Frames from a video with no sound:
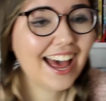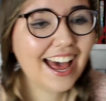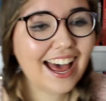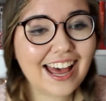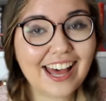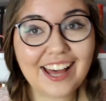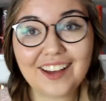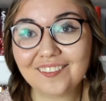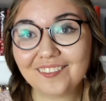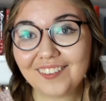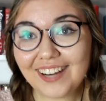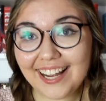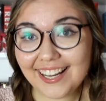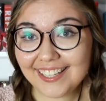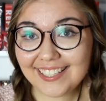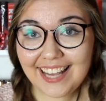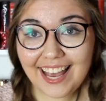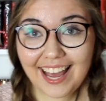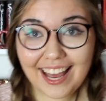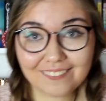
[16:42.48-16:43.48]

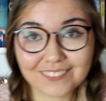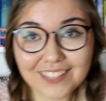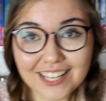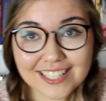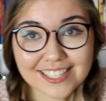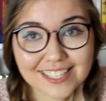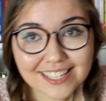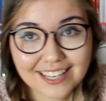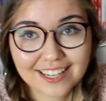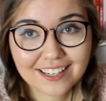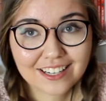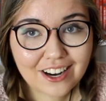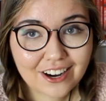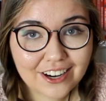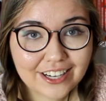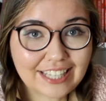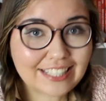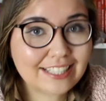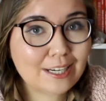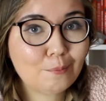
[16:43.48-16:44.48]
But yeah, I'm constantly
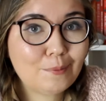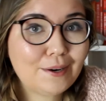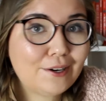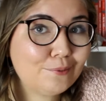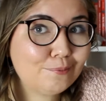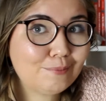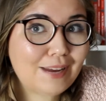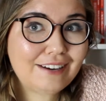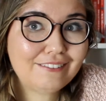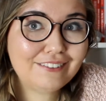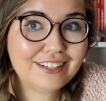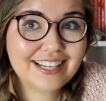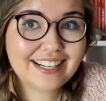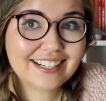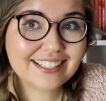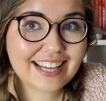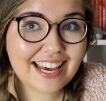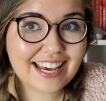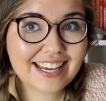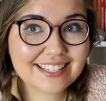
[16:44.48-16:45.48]
learning about my
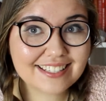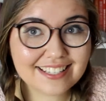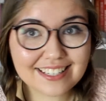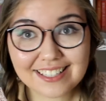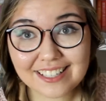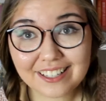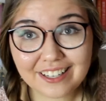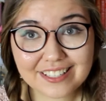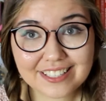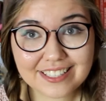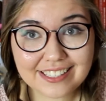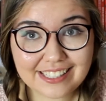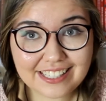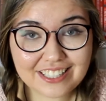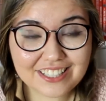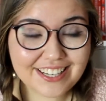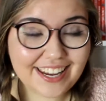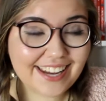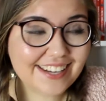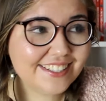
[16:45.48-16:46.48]
reading taste. It's constantly
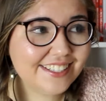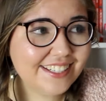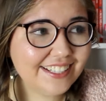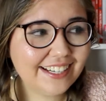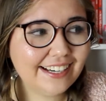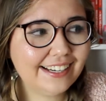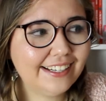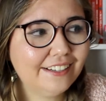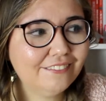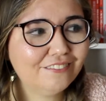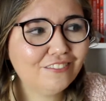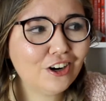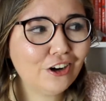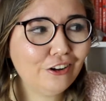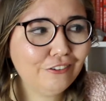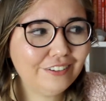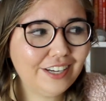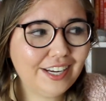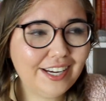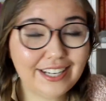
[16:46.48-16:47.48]
changing and
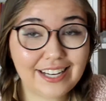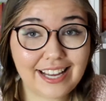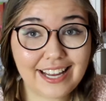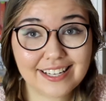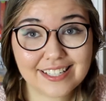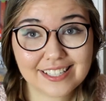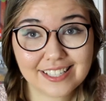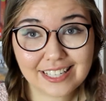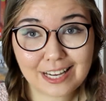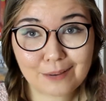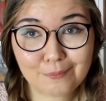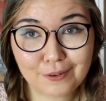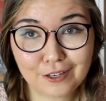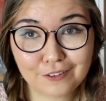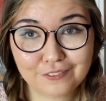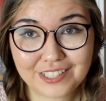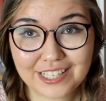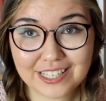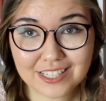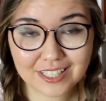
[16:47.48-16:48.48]
evolving, and a couple
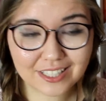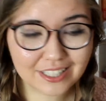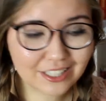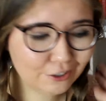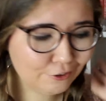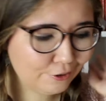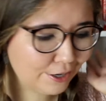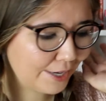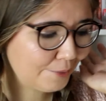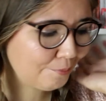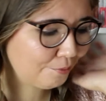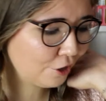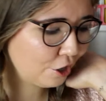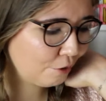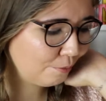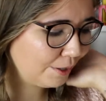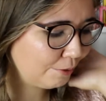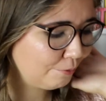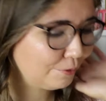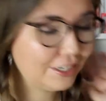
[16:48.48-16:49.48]
of years ago I
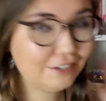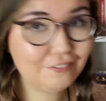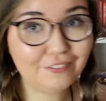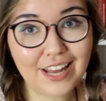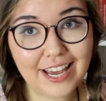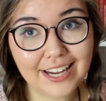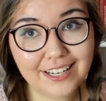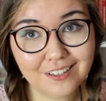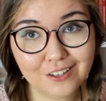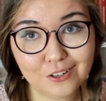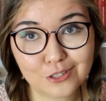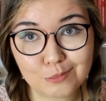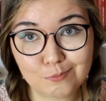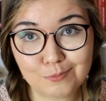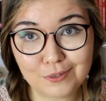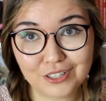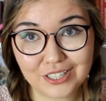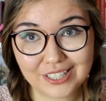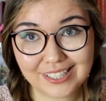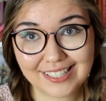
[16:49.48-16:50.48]
probably would have liked those
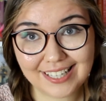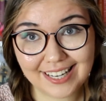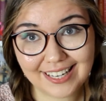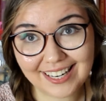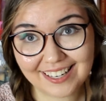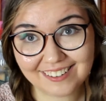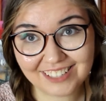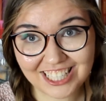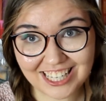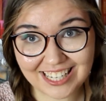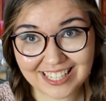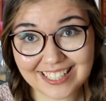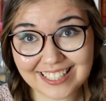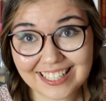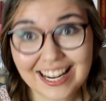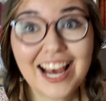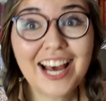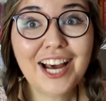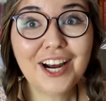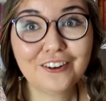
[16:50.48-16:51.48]
books that I just
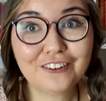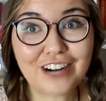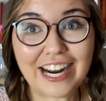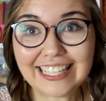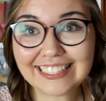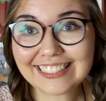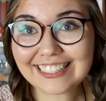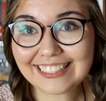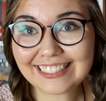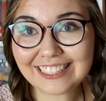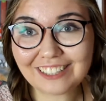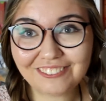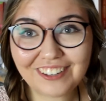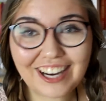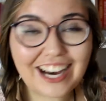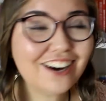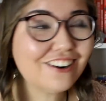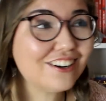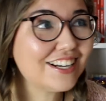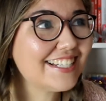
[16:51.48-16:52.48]
ranted
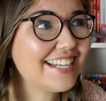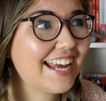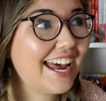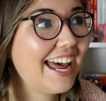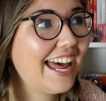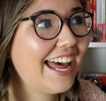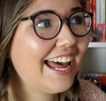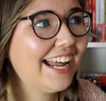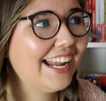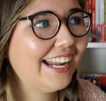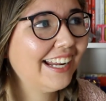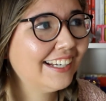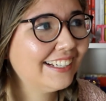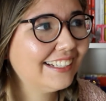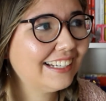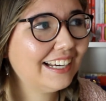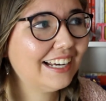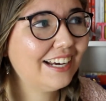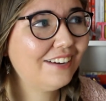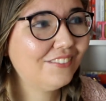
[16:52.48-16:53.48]
about,
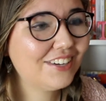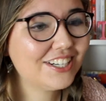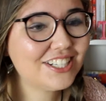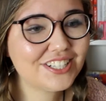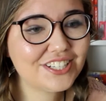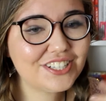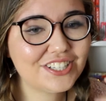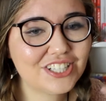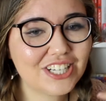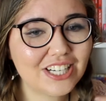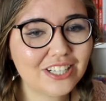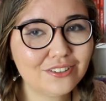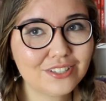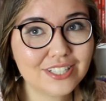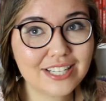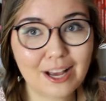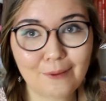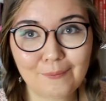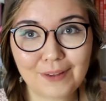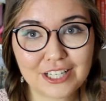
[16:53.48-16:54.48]
and it just
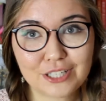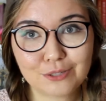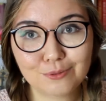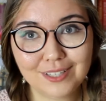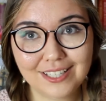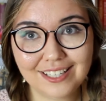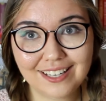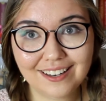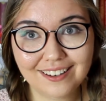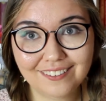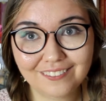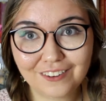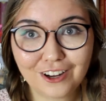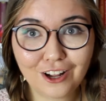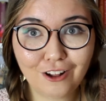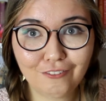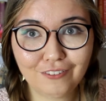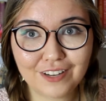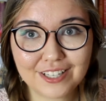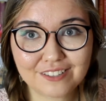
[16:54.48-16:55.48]
shows how much we
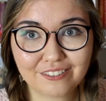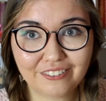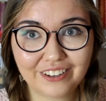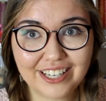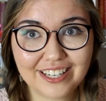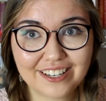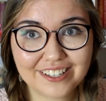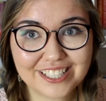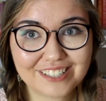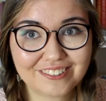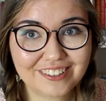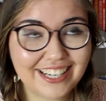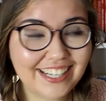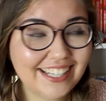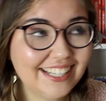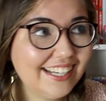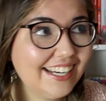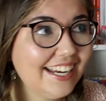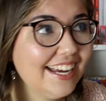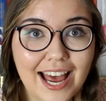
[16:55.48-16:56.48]
evolve as readers,
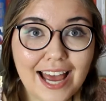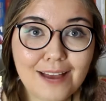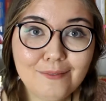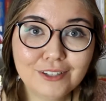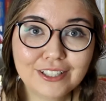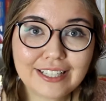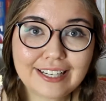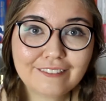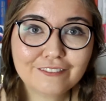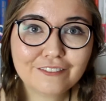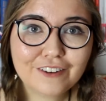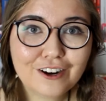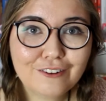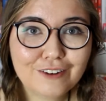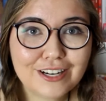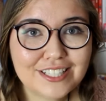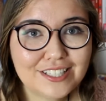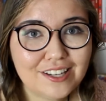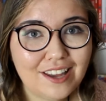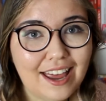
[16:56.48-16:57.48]
really. I'm looking
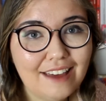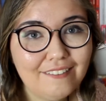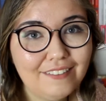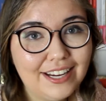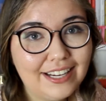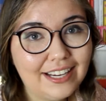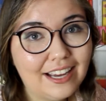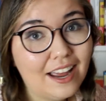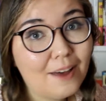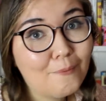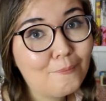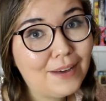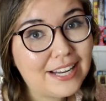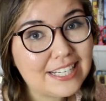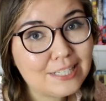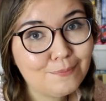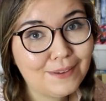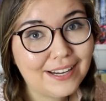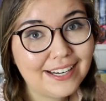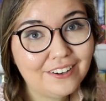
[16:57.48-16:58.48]
forward to having a
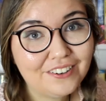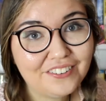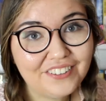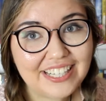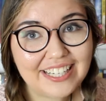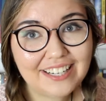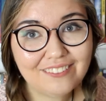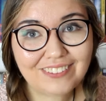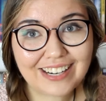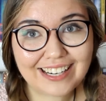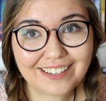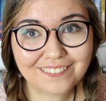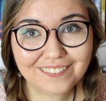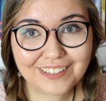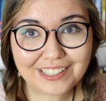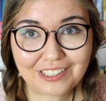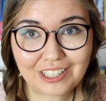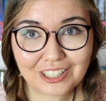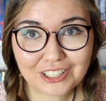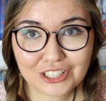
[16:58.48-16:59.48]
much better reading month
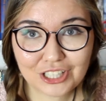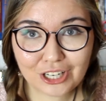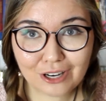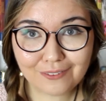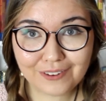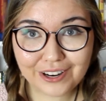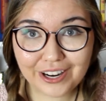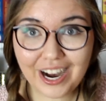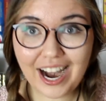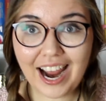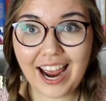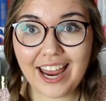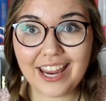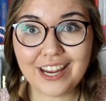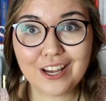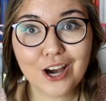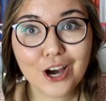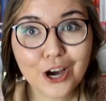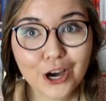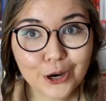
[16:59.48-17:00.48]
in October,
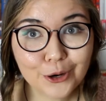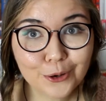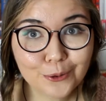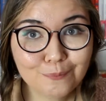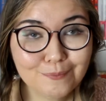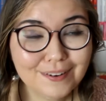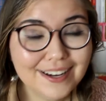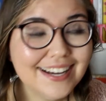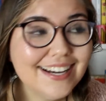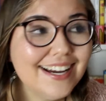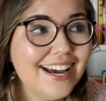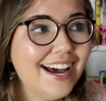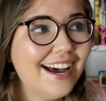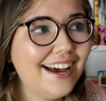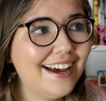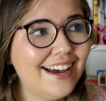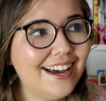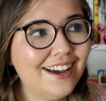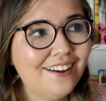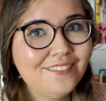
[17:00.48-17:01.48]
I hope.
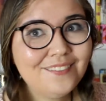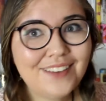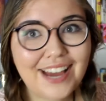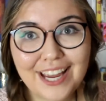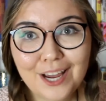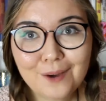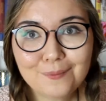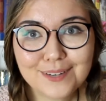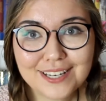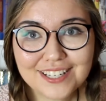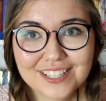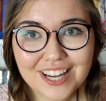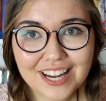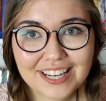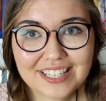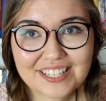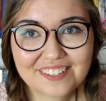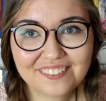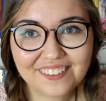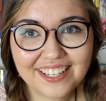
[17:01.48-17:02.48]
I hope you
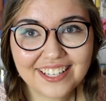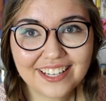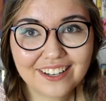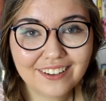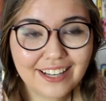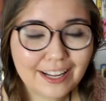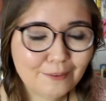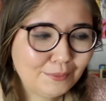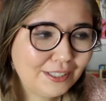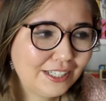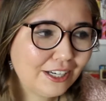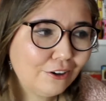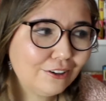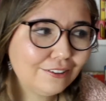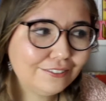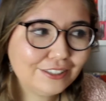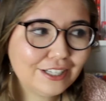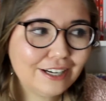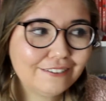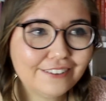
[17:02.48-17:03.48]
enjoyed this video. Let me know
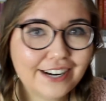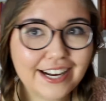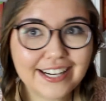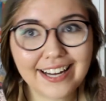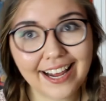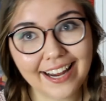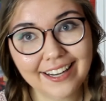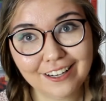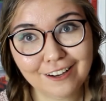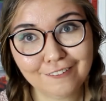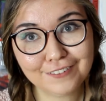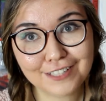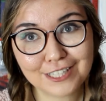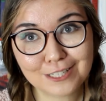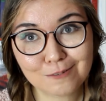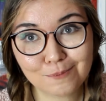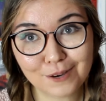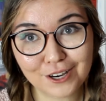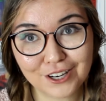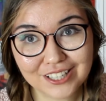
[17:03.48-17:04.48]
if you have read any
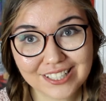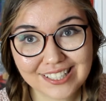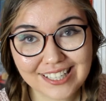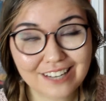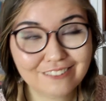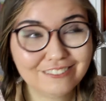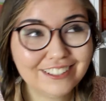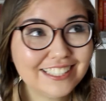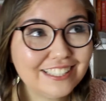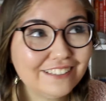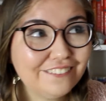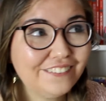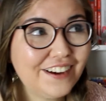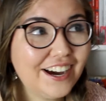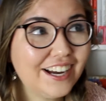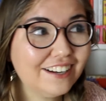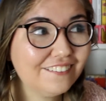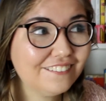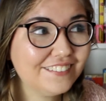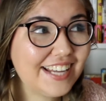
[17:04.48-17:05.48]
these books and what you
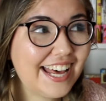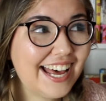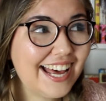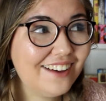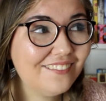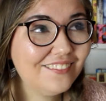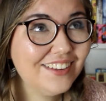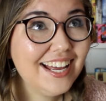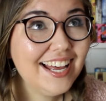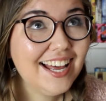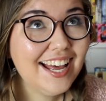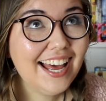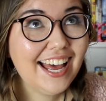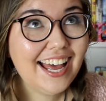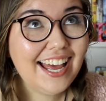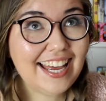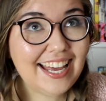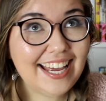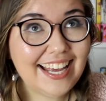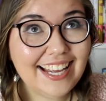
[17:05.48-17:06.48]
thought of them,
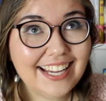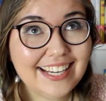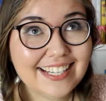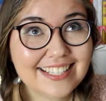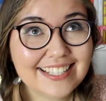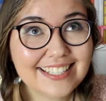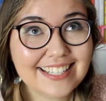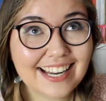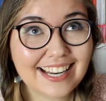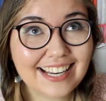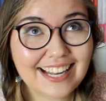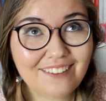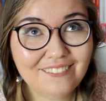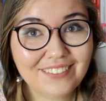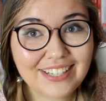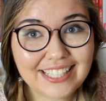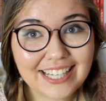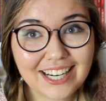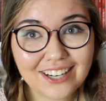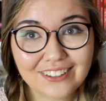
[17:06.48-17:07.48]
and let
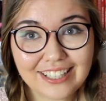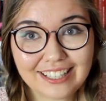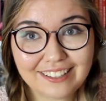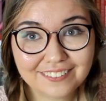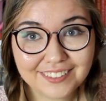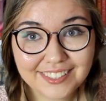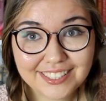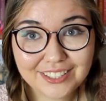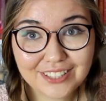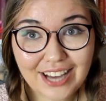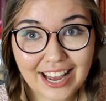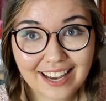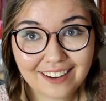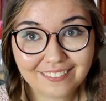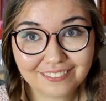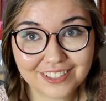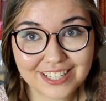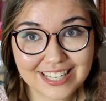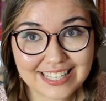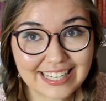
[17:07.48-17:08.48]
me know if you
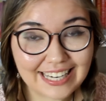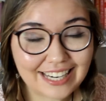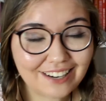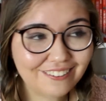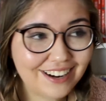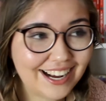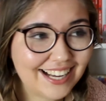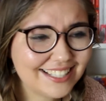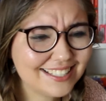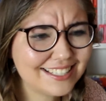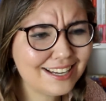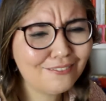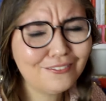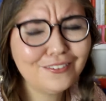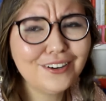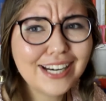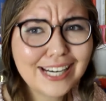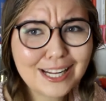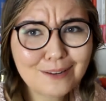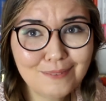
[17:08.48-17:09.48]
have recently read some
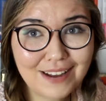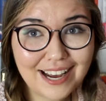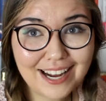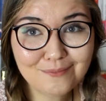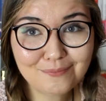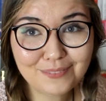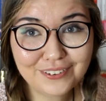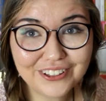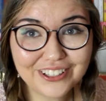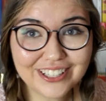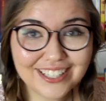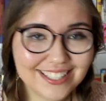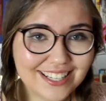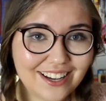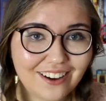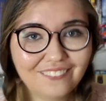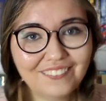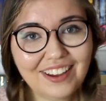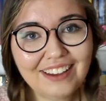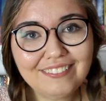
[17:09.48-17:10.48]
really bad books
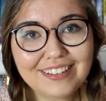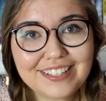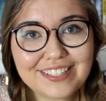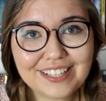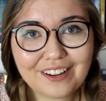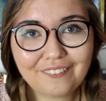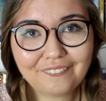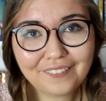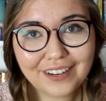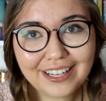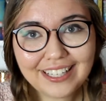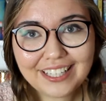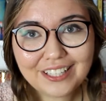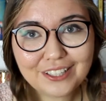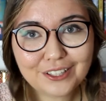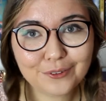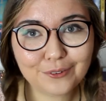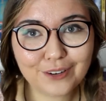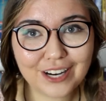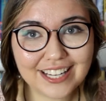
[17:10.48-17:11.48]
or maybe some really
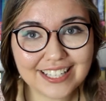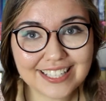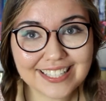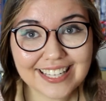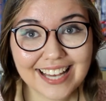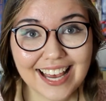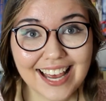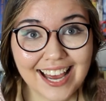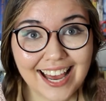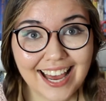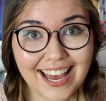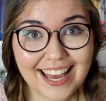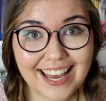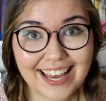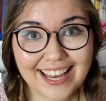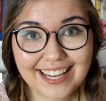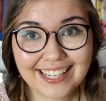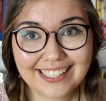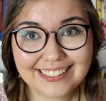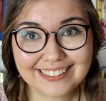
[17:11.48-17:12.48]
good ones,
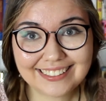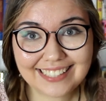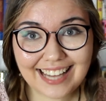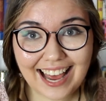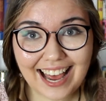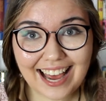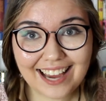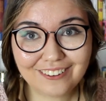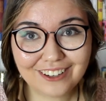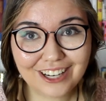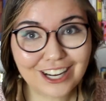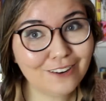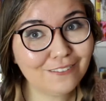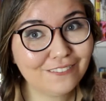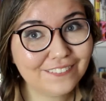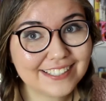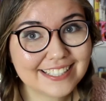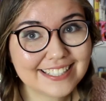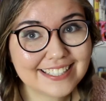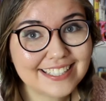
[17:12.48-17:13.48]
and I will
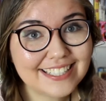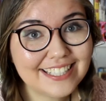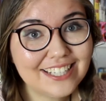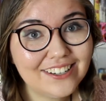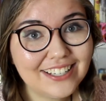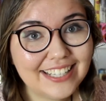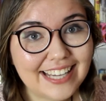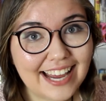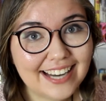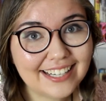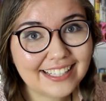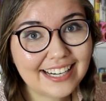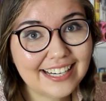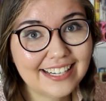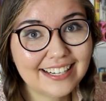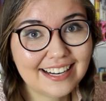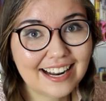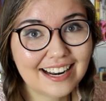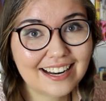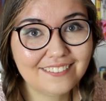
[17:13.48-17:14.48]
hopefully see you again in
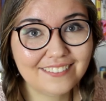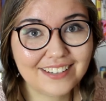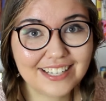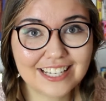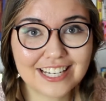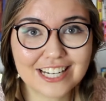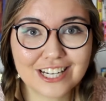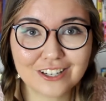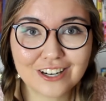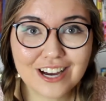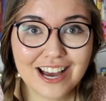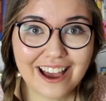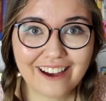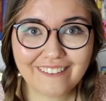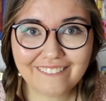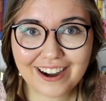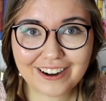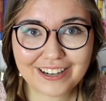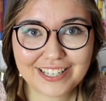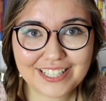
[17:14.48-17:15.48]
another video
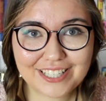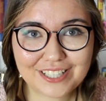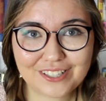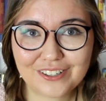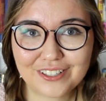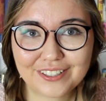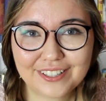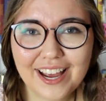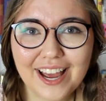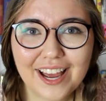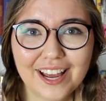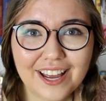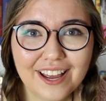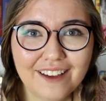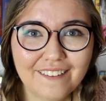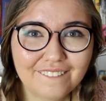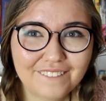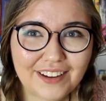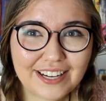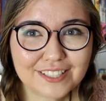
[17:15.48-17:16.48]
very soon.
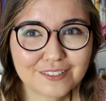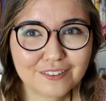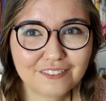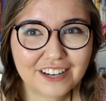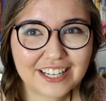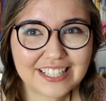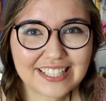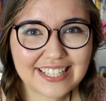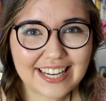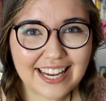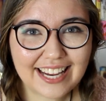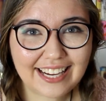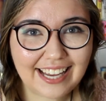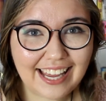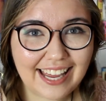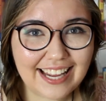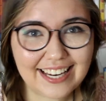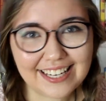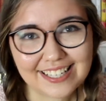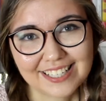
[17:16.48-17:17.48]
Thanks for watching,
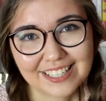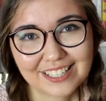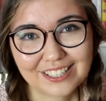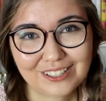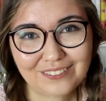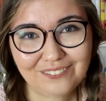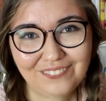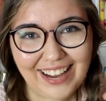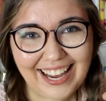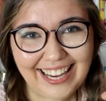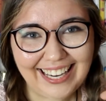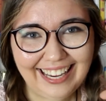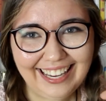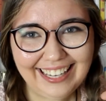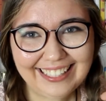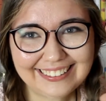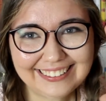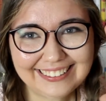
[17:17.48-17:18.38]
and goodbye.